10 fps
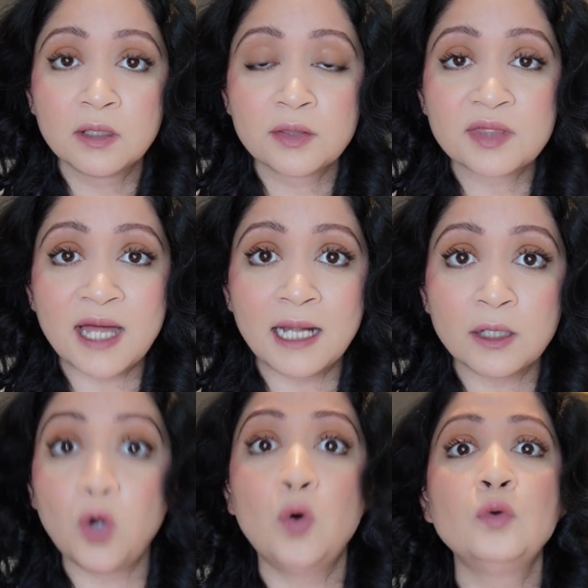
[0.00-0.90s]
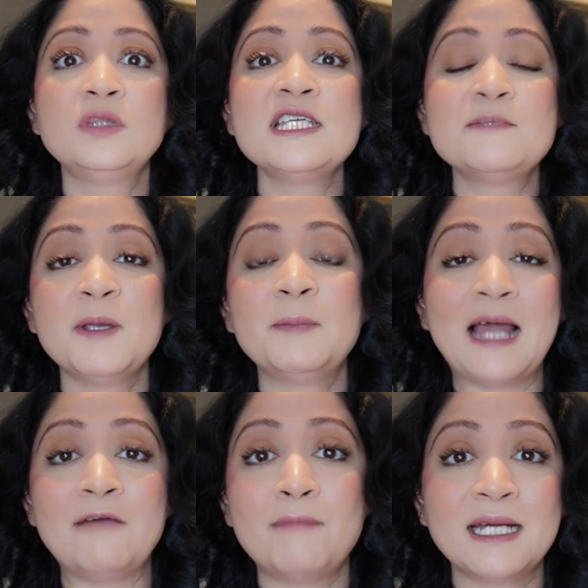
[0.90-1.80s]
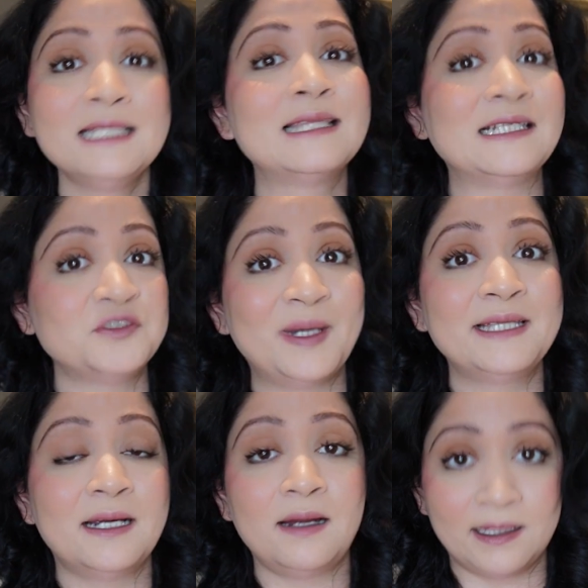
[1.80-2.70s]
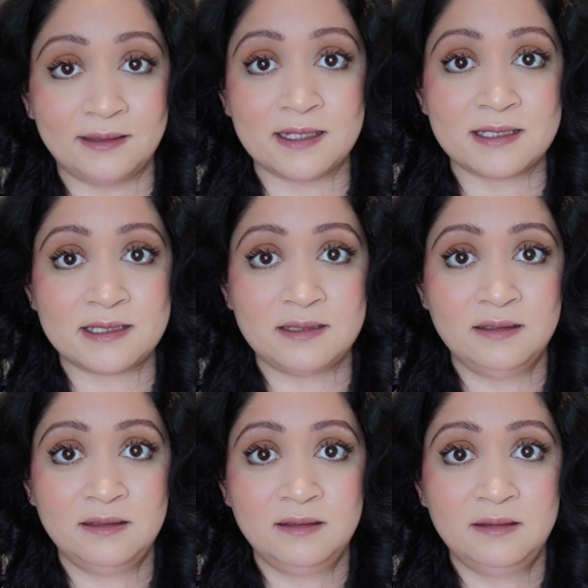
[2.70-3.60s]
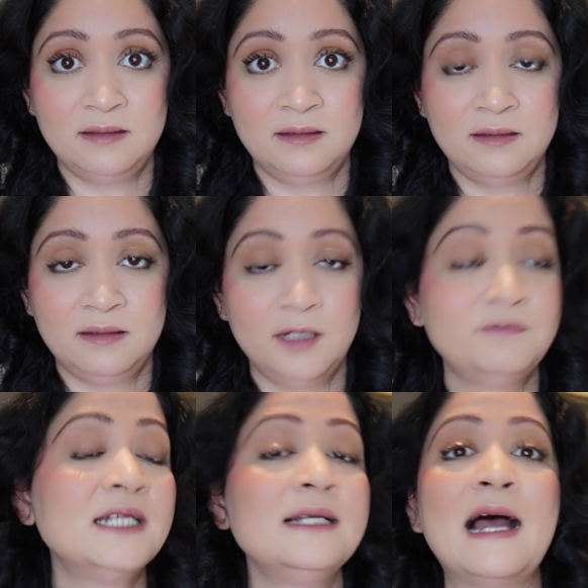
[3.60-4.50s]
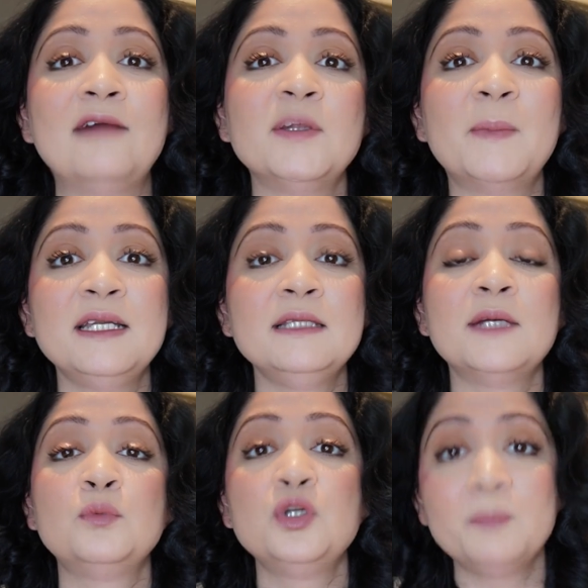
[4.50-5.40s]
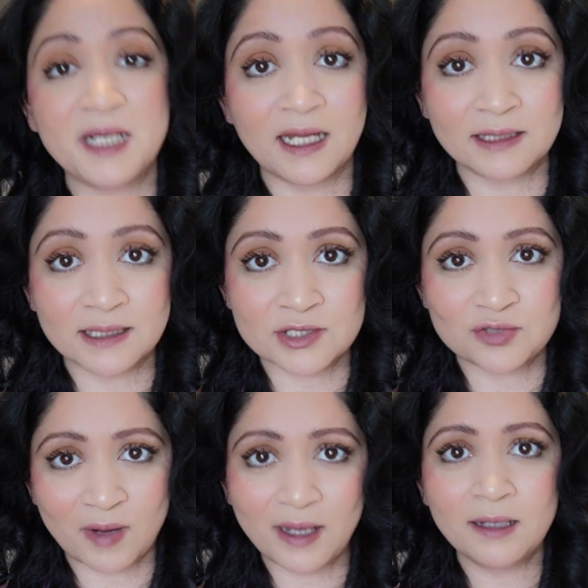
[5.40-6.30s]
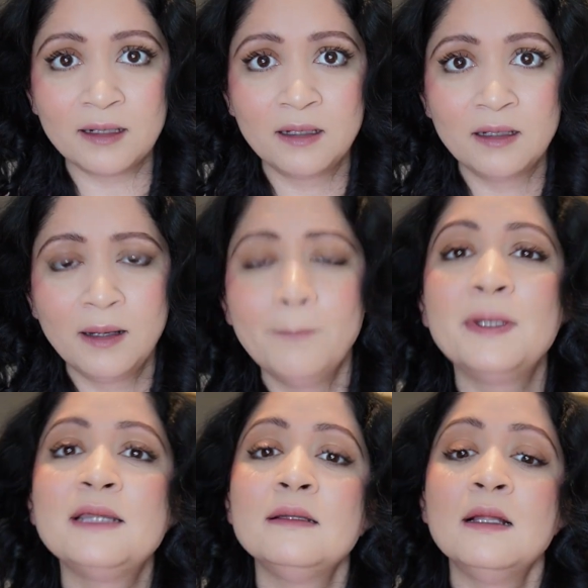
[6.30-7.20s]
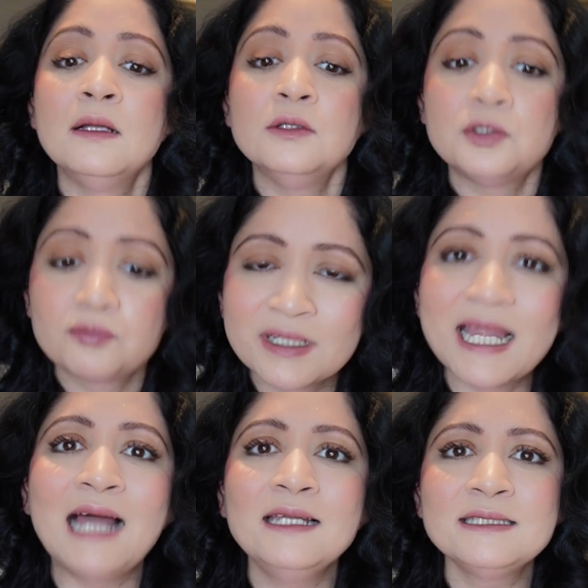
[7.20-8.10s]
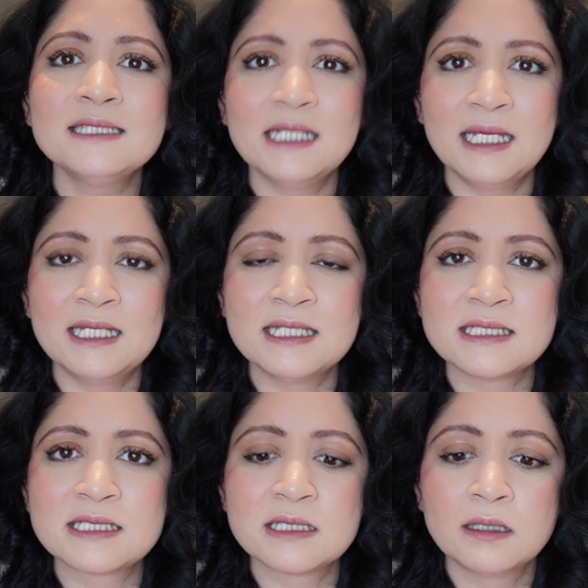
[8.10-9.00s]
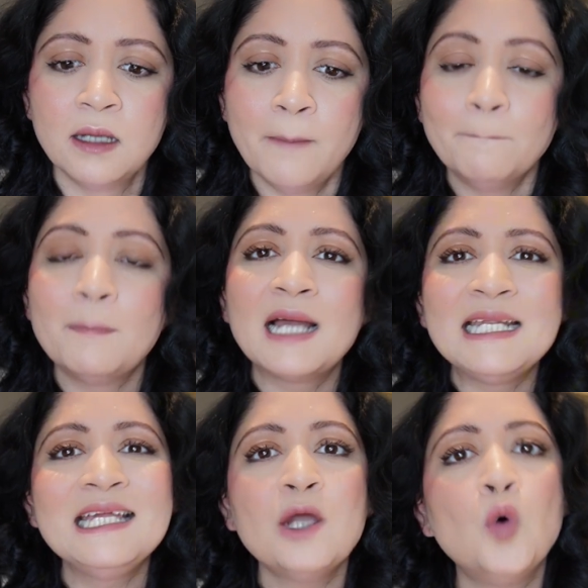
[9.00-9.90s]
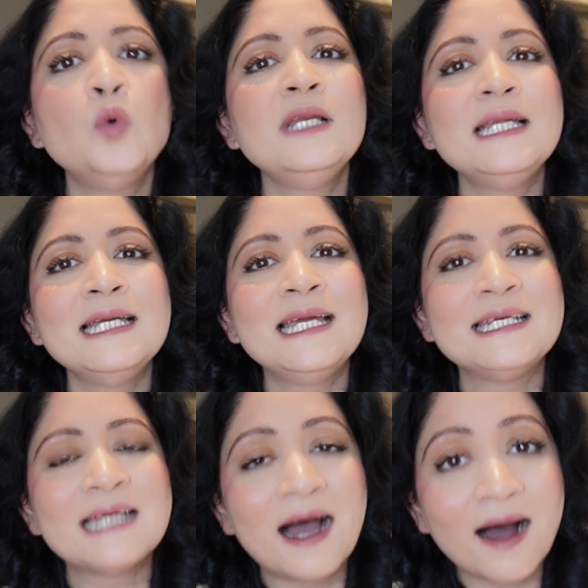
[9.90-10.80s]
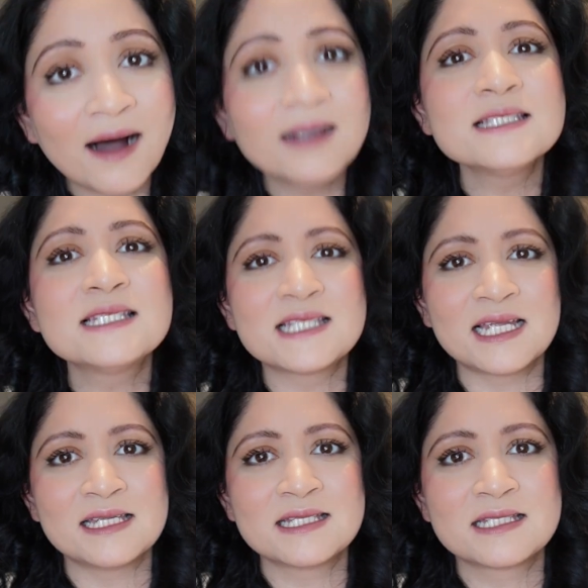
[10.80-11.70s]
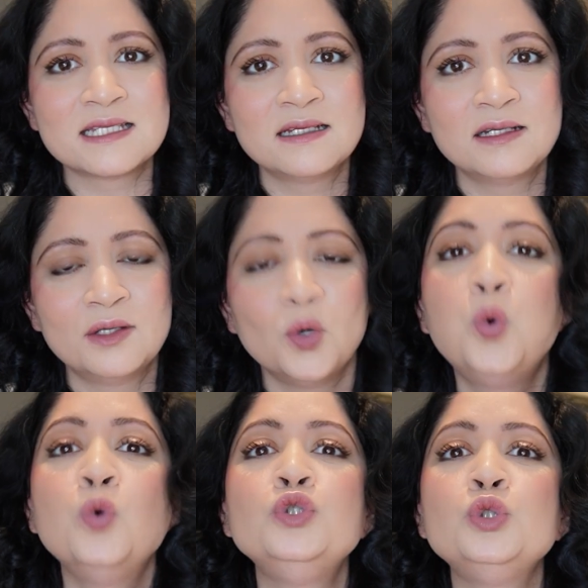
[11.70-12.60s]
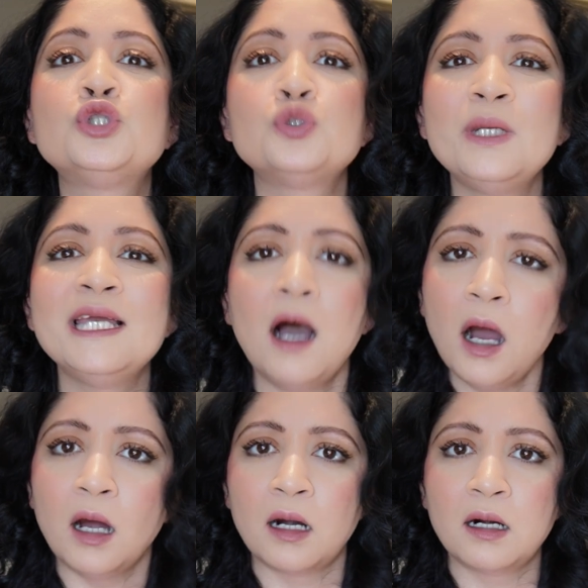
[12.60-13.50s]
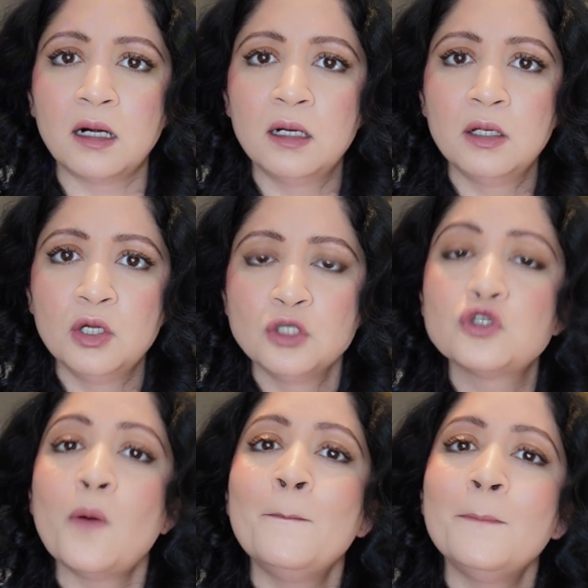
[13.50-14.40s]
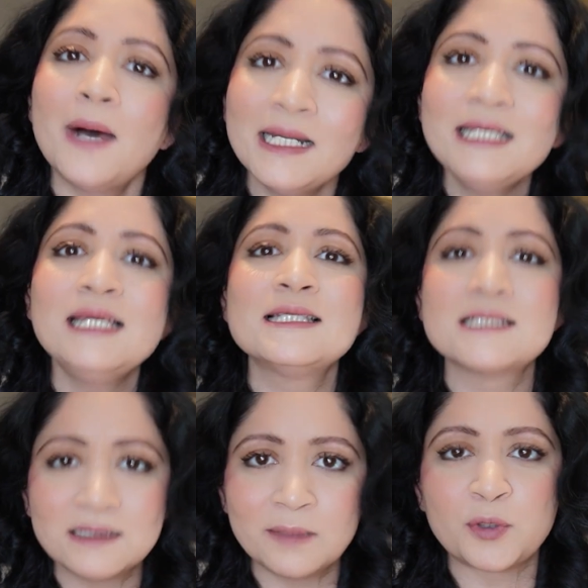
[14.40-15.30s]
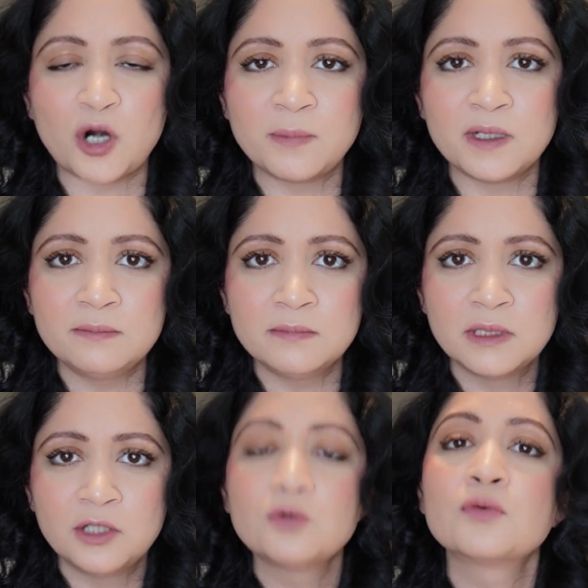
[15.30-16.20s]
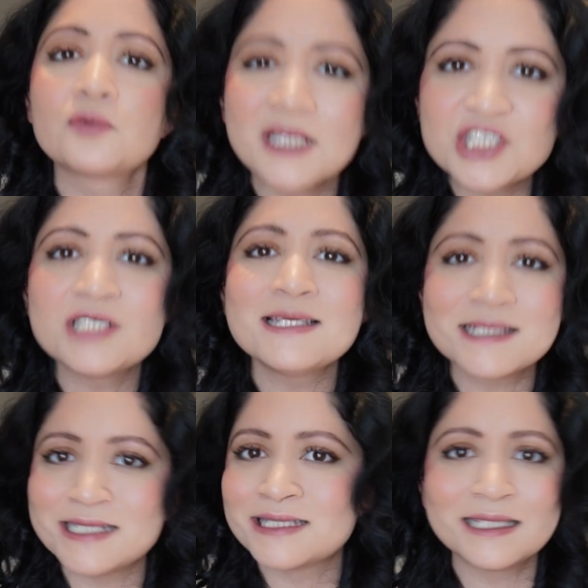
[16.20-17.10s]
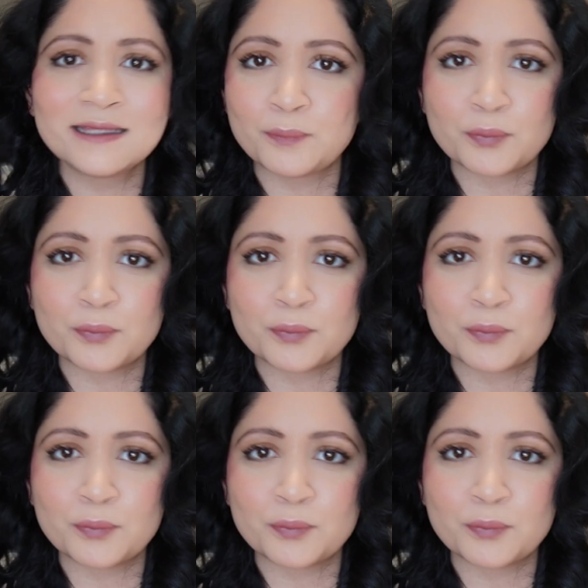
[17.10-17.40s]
that, oh, these people have money, that's why they are like this. If they didn't have the money, they wouldn't be like this, right? But the reality is, money only enhances who you truly are. So, money isn't the problem, richness isn't the